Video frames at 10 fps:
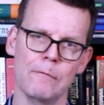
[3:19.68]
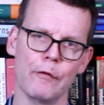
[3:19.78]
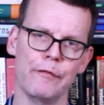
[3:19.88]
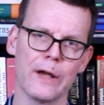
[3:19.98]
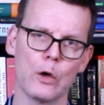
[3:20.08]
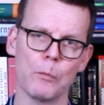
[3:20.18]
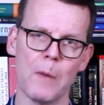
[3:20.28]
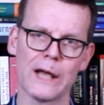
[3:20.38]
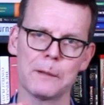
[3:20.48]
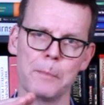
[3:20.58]
The figure
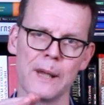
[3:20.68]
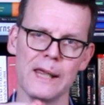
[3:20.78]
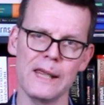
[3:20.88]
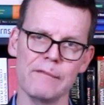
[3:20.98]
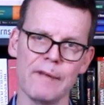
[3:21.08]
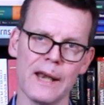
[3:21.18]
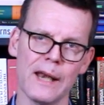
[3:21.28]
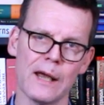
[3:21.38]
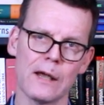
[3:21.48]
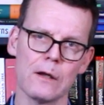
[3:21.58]
might be
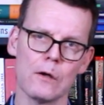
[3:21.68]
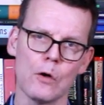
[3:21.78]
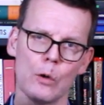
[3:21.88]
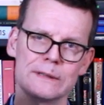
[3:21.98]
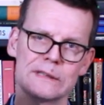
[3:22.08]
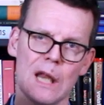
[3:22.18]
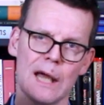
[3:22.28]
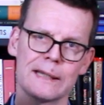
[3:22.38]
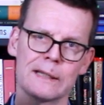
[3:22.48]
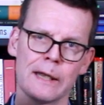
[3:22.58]
even going
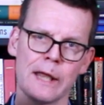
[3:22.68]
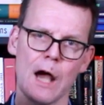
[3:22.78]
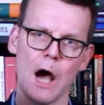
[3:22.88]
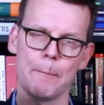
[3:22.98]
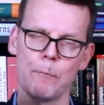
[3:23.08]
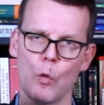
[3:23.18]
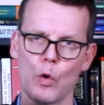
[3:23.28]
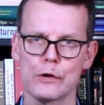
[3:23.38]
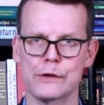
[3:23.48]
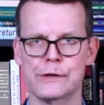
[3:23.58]
slightly
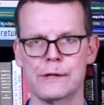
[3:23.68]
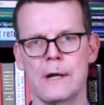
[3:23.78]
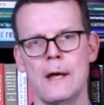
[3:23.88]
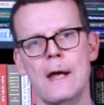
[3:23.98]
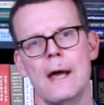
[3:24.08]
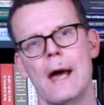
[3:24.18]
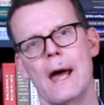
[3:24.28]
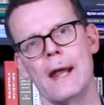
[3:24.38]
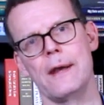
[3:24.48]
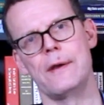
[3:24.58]
upwards,
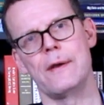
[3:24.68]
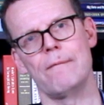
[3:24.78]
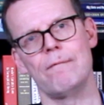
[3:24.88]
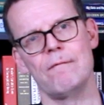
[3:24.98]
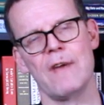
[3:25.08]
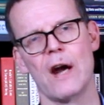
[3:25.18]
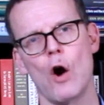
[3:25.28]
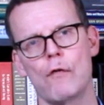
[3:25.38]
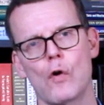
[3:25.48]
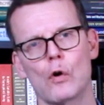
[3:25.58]
and there are
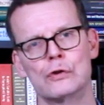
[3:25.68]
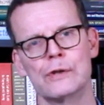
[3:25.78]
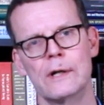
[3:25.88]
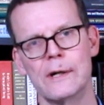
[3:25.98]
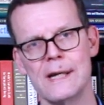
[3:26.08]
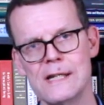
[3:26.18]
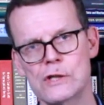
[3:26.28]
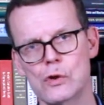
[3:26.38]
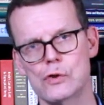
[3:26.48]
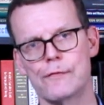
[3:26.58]
of course
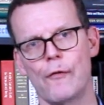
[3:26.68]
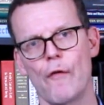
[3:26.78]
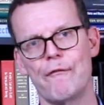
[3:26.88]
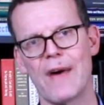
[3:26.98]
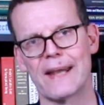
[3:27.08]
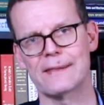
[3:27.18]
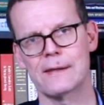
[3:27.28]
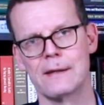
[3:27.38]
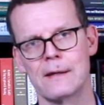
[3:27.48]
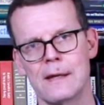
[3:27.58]
reasons for
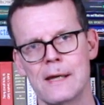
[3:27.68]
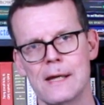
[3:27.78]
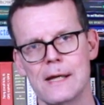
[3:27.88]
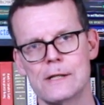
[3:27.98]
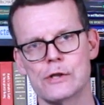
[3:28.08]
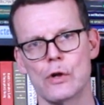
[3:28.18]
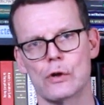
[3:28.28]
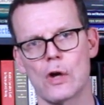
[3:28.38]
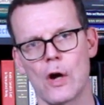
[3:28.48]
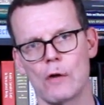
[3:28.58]
that. It's
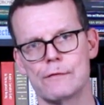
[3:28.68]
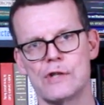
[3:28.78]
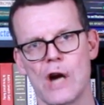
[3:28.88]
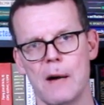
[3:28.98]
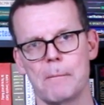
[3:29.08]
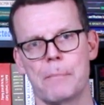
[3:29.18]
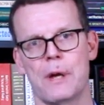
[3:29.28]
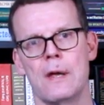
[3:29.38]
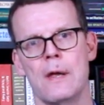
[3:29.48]
not kind of chump.